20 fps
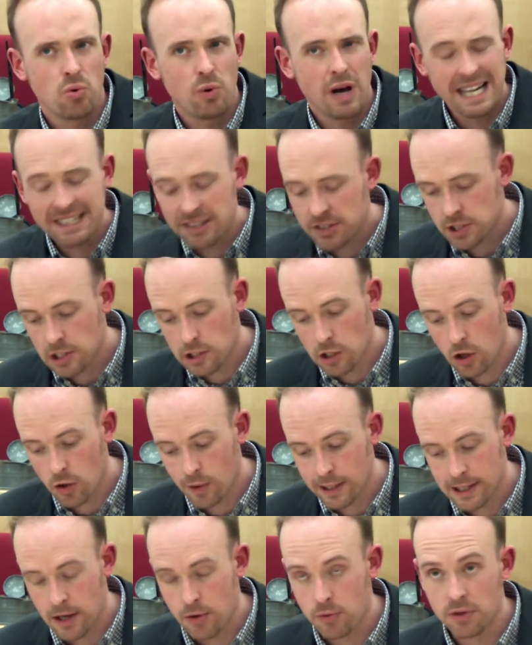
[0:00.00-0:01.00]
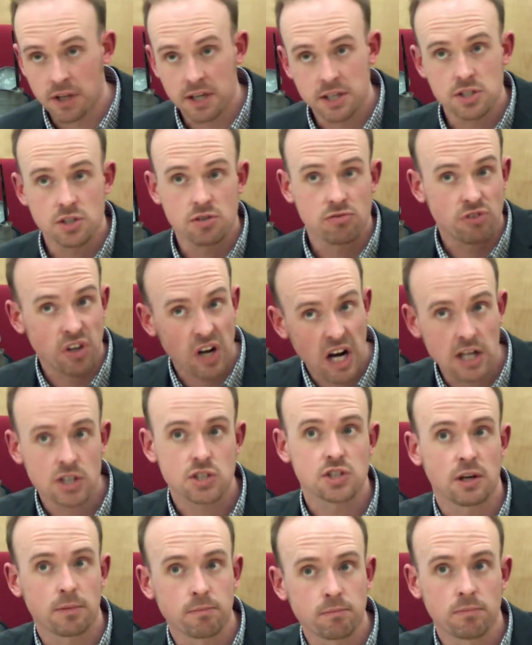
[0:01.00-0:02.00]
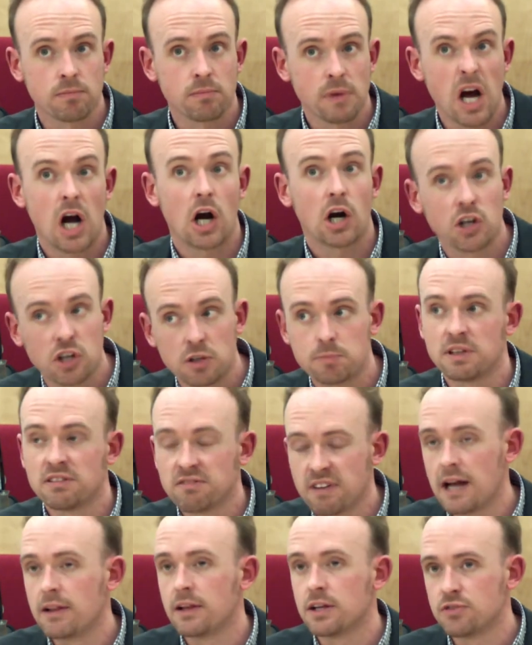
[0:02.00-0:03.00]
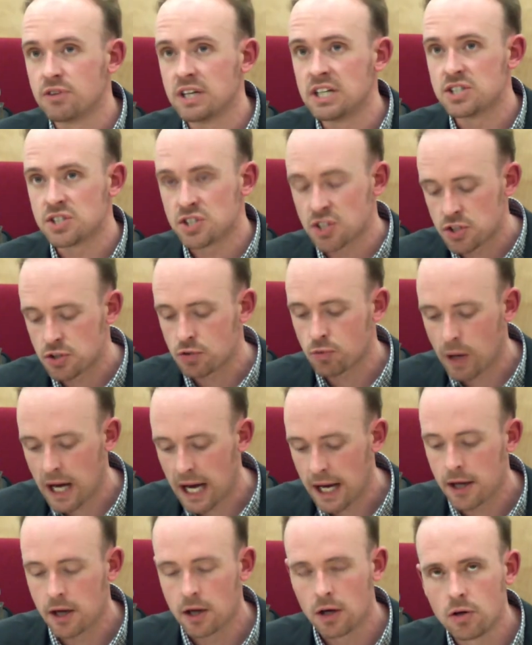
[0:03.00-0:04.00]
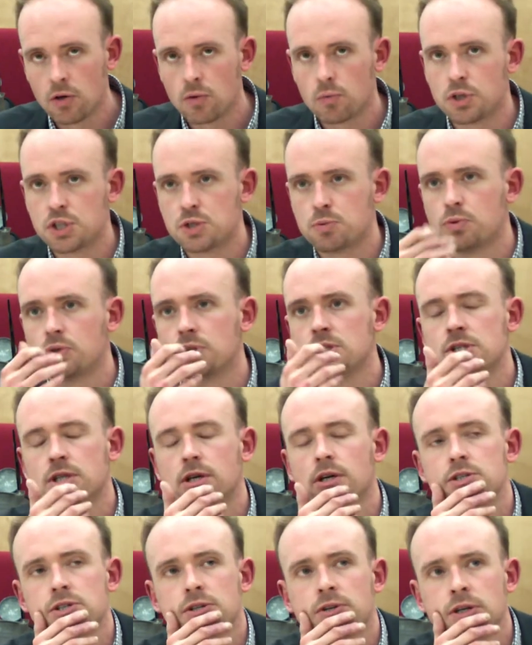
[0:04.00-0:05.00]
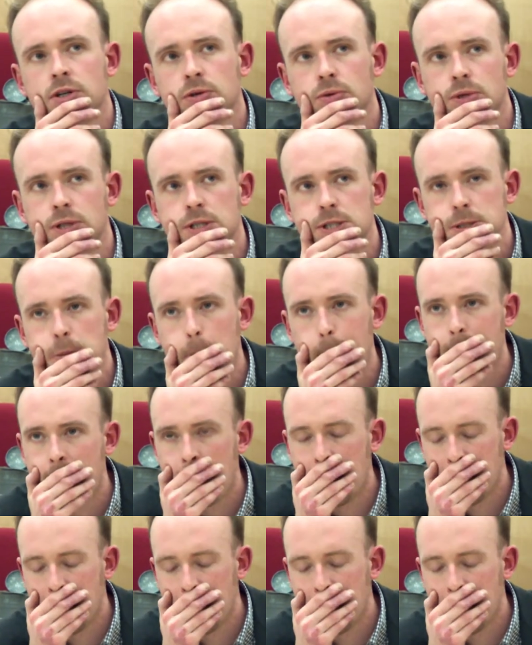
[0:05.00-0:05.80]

Why does the law allow this? There are some arguably valid reasons as to why, which we'll discuss in the course.